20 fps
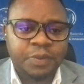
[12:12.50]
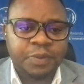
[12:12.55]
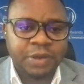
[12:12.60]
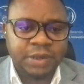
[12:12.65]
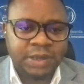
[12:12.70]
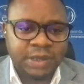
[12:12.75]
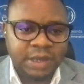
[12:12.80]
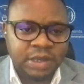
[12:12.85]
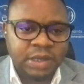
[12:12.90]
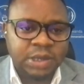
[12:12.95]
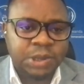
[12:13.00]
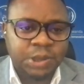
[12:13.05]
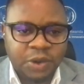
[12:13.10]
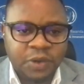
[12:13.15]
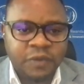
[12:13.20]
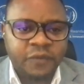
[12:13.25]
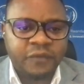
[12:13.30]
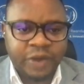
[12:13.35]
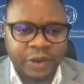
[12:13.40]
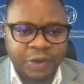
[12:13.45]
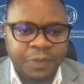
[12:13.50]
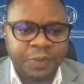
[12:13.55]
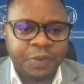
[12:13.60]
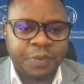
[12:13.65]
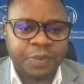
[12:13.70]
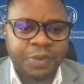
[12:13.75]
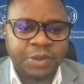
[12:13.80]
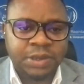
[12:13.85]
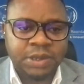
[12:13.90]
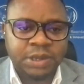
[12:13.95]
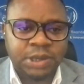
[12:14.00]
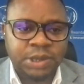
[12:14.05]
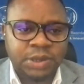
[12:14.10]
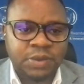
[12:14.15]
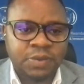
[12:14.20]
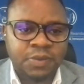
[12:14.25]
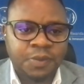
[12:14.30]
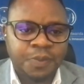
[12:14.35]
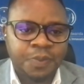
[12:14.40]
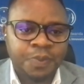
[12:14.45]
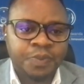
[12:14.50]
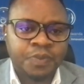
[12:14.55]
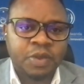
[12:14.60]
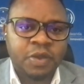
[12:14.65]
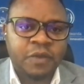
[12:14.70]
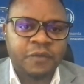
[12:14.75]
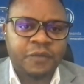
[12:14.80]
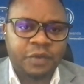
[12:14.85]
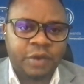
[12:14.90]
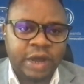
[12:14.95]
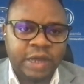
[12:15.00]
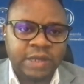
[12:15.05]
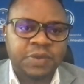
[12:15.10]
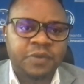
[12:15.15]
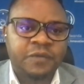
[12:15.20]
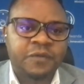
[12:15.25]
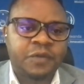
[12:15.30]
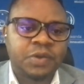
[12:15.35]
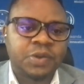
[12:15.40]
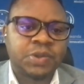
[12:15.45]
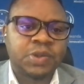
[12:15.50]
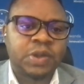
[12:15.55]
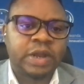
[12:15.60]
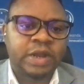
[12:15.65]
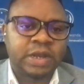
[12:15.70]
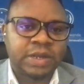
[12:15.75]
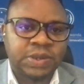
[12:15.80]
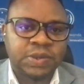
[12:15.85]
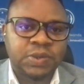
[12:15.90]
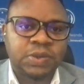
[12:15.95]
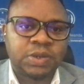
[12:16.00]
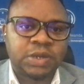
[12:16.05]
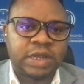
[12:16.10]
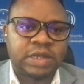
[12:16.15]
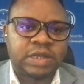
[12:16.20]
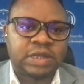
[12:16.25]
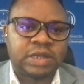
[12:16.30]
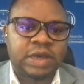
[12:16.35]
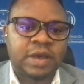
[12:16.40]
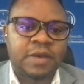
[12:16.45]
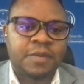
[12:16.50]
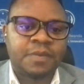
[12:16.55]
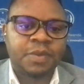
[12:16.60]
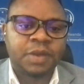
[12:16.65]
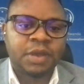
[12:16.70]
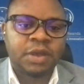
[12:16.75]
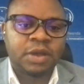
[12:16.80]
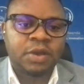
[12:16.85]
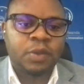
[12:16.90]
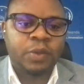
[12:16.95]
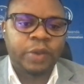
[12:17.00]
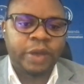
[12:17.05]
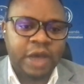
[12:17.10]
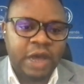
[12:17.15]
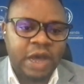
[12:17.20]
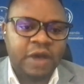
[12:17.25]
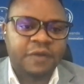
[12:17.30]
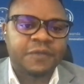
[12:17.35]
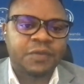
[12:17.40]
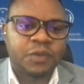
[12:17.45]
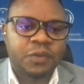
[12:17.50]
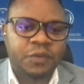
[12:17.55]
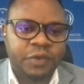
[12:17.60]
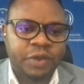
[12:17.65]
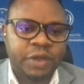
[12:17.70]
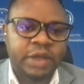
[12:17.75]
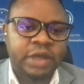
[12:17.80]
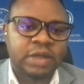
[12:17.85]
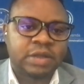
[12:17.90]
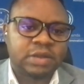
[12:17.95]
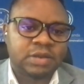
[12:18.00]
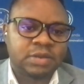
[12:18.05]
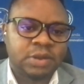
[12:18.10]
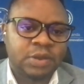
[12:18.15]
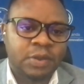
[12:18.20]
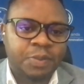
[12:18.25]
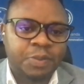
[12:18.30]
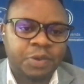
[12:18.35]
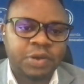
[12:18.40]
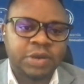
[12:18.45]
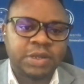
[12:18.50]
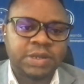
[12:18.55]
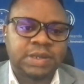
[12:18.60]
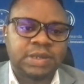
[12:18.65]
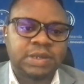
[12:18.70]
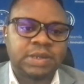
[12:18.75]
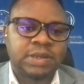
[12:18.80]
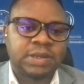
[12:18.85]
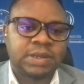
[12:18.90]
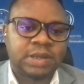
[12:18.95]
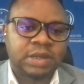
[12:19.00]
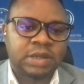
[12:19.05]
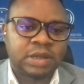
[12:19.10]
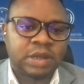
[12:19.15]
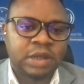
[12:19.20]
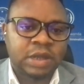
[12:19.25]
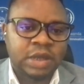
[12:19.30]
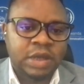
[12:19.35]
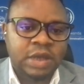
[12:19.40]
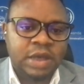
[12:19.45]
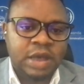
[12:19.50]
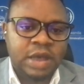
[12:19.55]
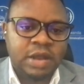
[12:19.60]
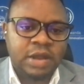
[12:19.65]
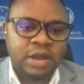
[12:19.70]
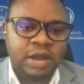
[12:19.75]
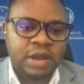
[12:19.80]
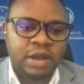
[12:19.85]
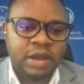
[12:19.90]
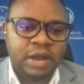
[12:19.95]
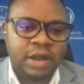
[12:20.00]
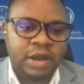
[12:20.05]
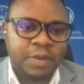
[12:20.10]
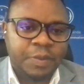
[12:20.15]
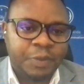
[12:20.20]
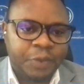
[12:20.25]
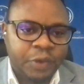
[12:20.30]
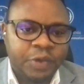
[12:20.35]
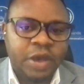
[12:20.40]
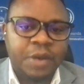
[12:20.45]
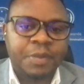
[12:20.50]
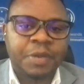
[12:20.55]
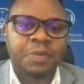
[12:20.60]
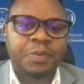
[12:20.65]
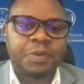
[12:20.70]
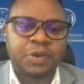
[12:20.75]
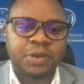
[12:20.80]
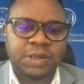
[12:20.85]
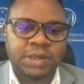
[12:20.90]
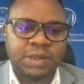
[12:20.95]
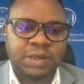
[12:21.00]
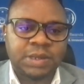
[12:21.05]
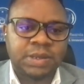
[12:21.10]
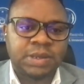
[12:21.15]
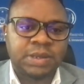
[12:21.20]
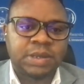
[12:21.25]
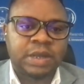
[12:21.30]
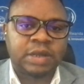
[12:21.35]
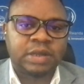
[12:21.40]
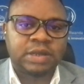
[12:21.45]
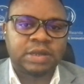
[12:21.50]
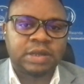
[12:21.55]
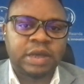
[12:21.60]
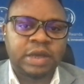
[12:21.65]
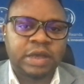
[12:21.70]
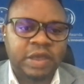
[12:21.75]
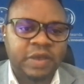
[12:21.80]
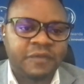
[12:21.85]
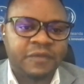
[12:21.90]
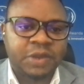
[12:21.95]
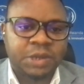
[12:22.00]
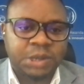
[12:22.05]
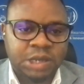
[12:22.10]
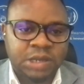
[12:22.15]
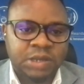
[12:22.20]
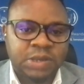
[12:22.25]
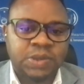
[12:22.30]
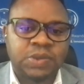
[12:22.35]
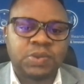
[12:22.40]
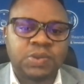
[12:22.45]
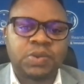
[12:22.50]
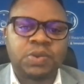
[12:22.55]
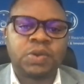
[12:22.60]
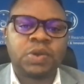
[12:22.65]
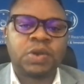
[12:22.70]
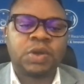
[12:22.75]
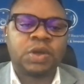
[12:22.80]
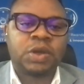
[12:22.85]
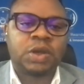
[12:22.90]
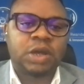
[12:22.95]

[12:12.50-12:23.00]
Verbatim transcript: present a strong value proposition, for us, we've also understood that we have to create, policies and the procurement processes that give a chance to,